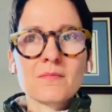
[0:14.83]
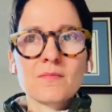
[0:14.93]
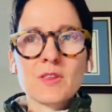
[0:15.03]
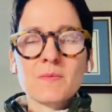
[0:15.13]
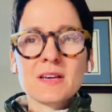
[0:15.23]

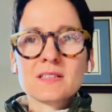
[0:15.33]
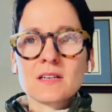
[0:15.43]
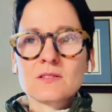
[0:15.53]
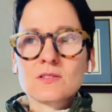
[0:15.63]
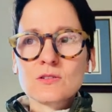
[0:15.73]
with my
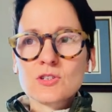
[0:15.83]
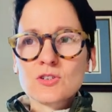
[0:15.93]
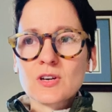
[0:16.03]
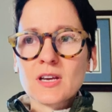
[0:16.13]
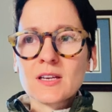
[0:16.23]
son's
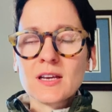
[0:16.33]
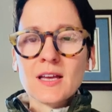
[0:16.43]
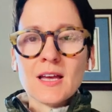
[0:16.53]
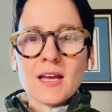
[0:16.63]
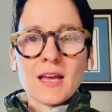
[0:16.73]
surgery
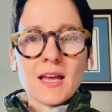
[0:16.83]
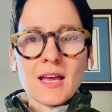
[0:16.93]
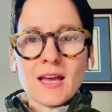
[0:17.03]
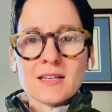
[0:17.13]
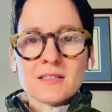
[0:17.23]

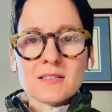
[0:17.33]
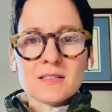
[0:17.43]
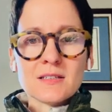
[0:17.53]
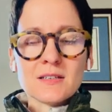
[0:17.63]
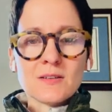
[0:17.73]
and
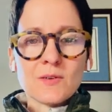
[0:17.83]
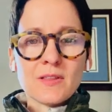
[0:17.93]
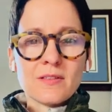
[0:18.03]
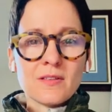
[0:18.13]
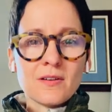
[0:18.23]

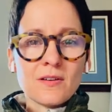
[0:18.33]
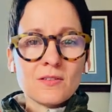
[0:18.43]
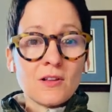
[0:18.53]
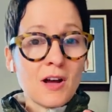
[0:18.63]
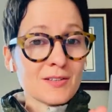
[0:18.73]
with
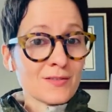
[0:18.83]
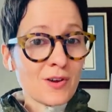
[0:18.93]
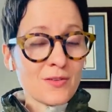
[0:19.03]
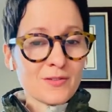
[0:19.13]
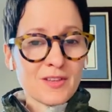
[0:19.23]
lots of
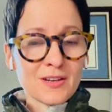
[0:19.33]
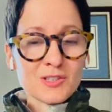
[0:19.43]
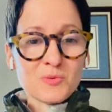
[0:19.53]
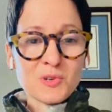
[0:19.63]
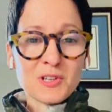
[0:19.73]
other things
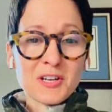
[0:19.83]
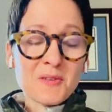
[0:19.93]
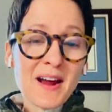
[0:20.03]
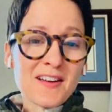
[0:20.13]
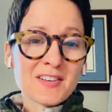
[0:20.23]
swirling
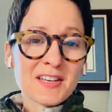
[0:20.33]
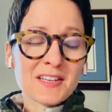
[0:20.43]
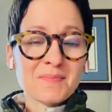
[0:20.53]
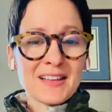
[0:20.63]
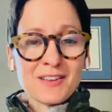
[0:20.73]
around
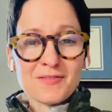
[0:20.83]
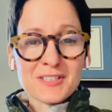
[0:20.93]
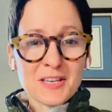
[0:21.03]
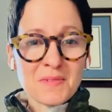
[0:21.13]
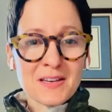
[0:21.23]
it. My
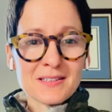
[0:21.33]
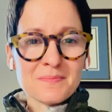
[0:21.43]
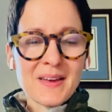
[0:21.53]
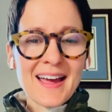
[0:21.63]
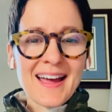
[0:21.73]
lymphedema is
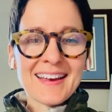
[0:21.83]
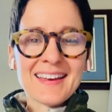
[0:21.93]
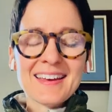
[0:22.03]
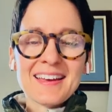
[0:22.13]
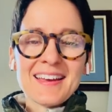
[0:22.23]
back.